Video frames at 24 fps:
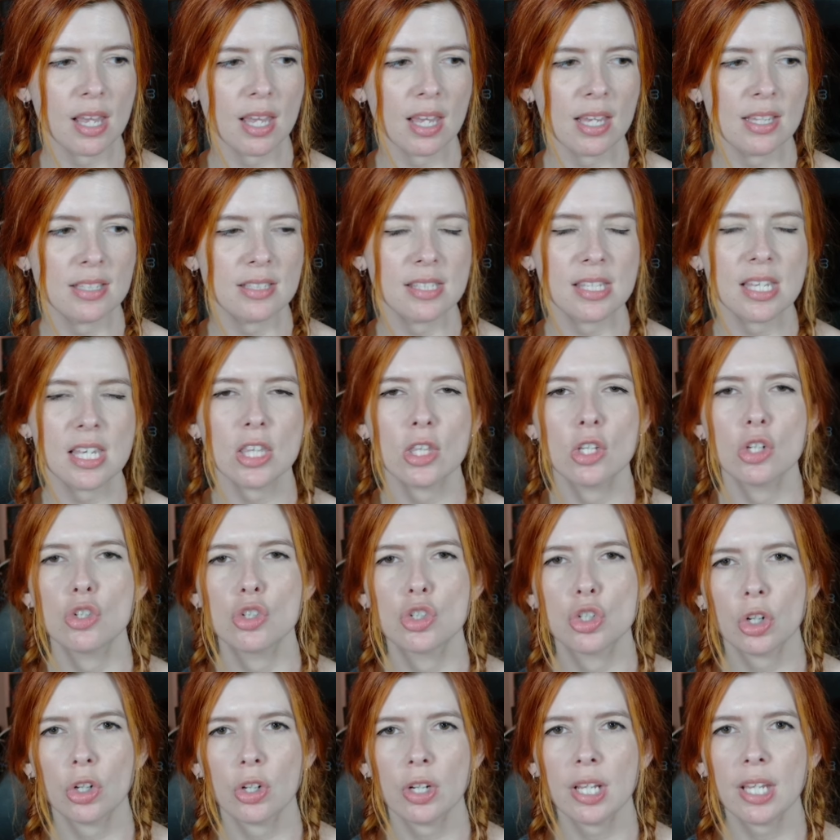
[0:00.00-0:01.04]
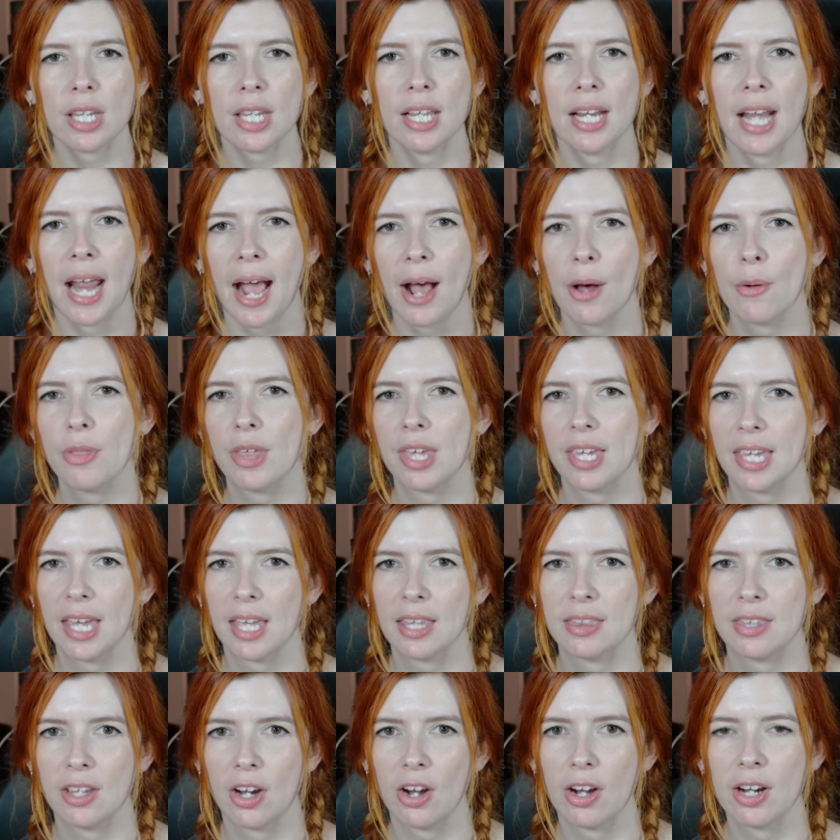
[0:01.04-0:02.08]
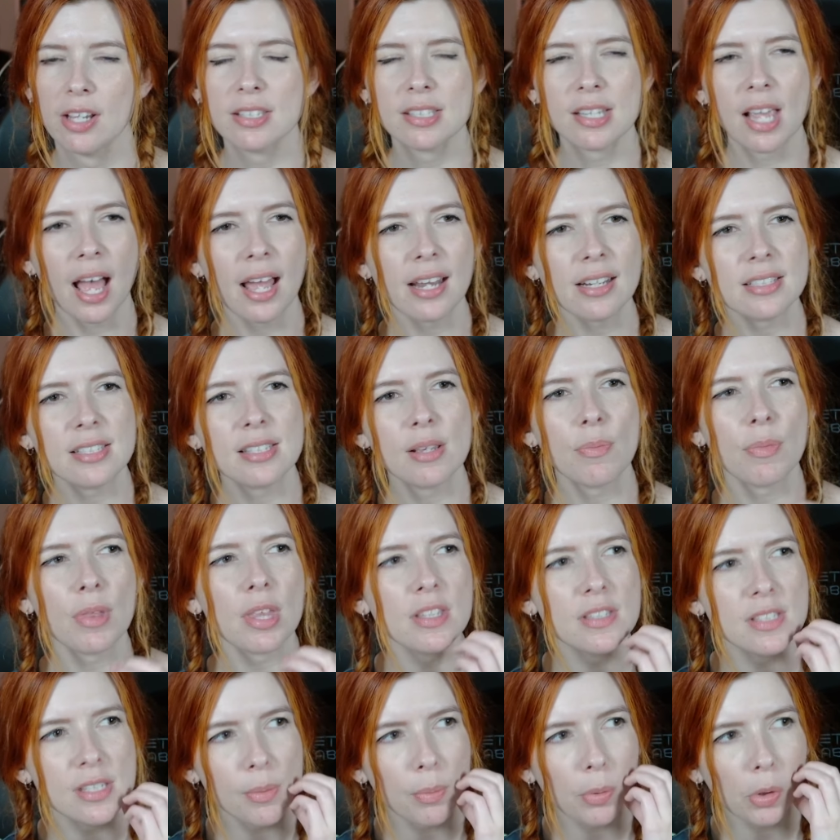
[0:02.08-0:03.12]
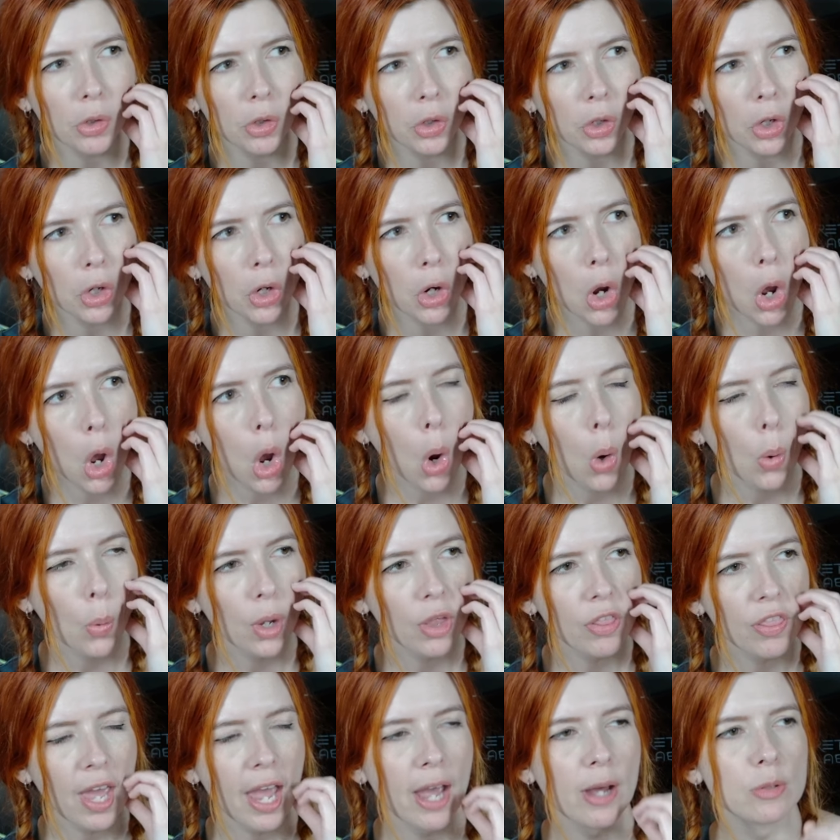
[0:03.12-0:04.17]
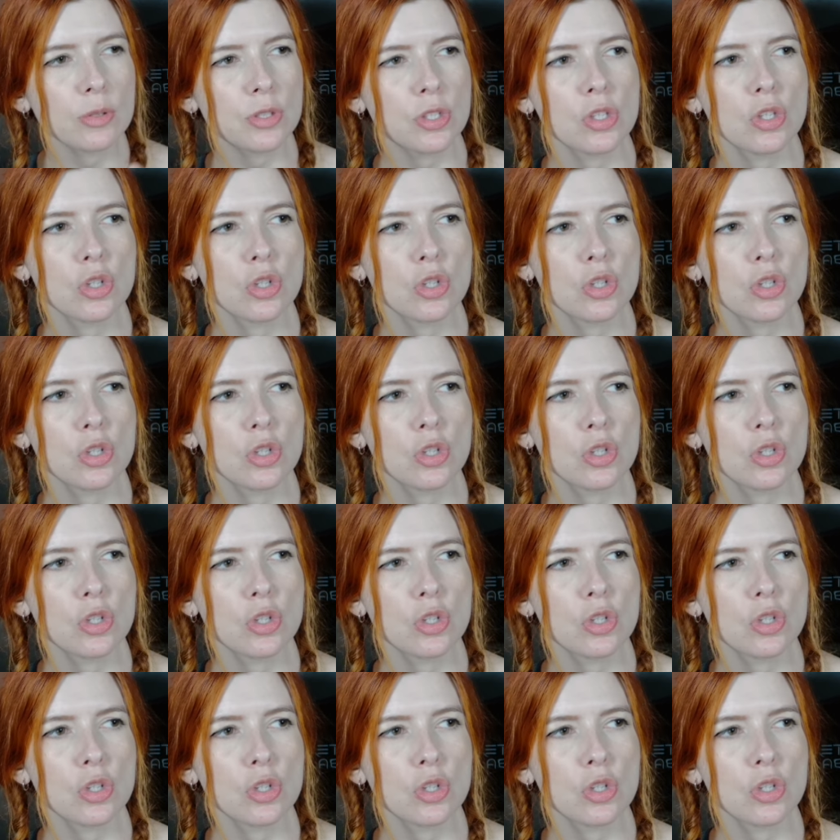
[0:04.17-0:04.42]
is seeing the journey and how they get there. It's kind of something similar with House of the